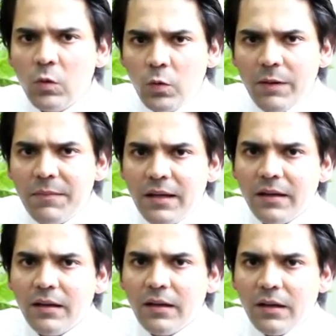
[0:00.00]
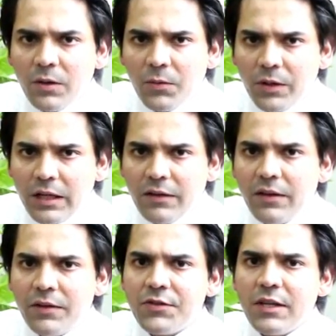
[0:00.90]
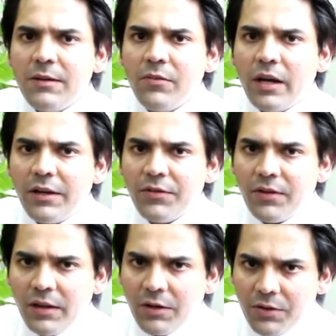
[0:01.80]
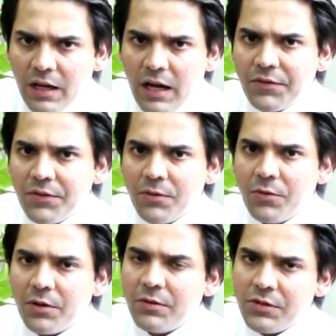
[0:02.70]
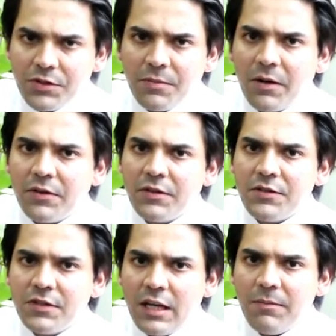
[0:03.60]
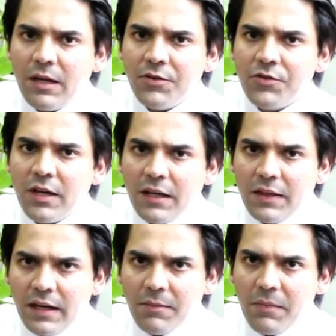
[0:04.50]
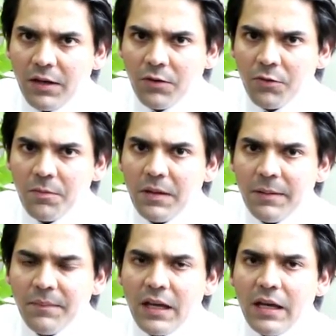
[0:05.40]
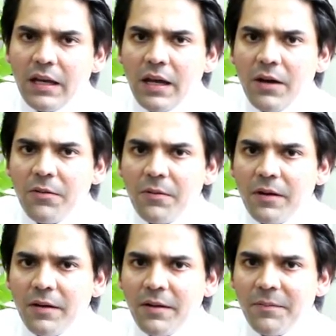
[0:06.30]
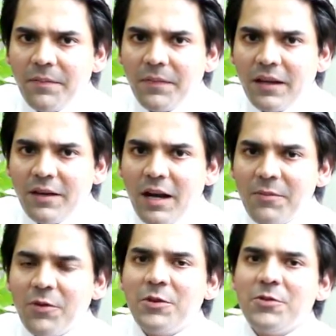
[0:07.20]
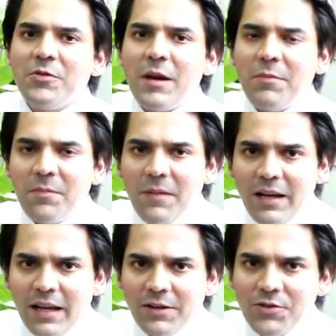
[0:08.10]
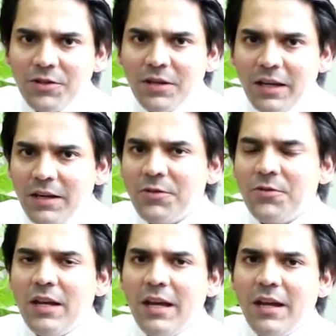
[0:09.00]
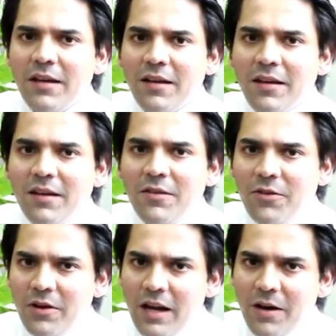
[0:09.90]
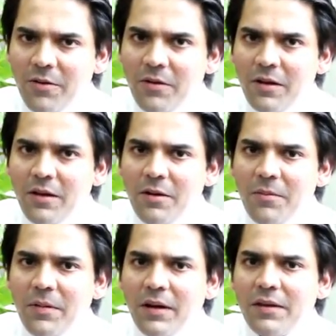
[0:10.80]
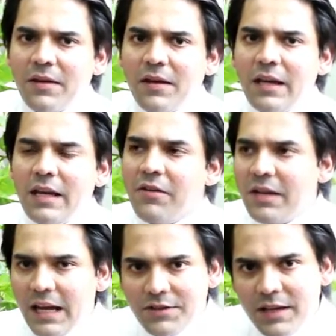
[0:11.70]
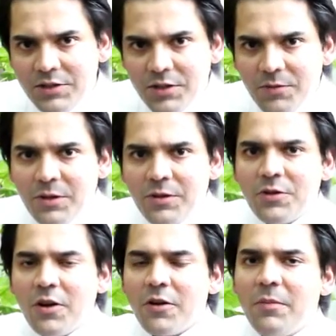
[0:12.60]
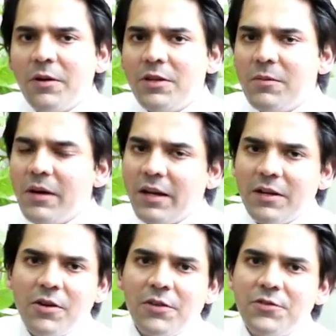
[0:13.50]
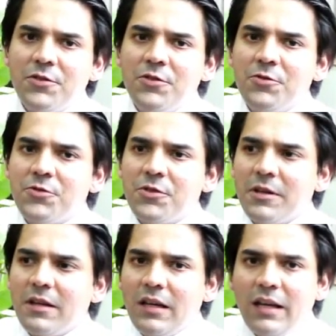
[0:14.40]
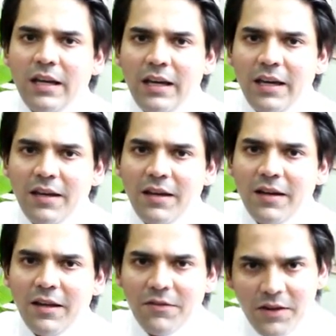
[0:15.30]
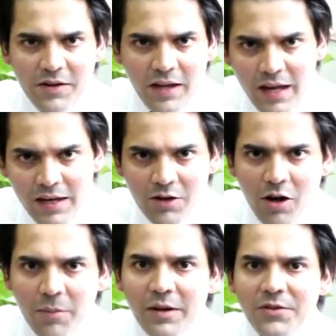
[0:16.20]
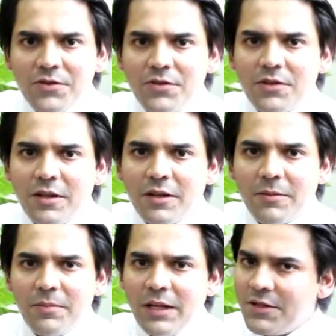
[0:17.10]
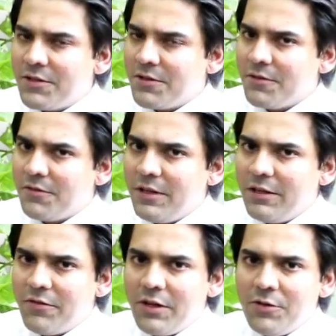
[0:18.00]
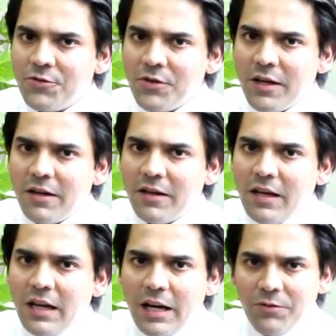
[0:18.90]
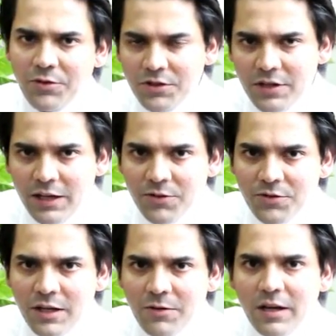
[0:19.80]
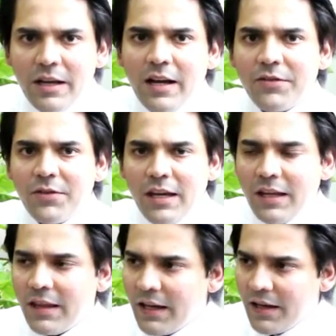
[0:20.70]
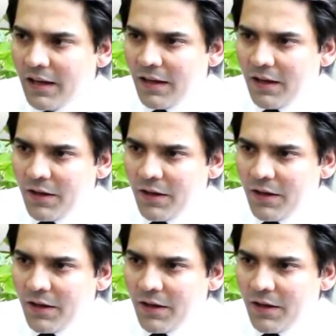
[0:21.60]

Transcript: women were given the same rights, that they could cast their vote just about the same age that men could be. Now, I'm going to wrap up my lecture here today for now, but in our next lecture we're going to talk about the American Constitution, and if there are any comments, please feel free to share. I would just like to say one last thing, that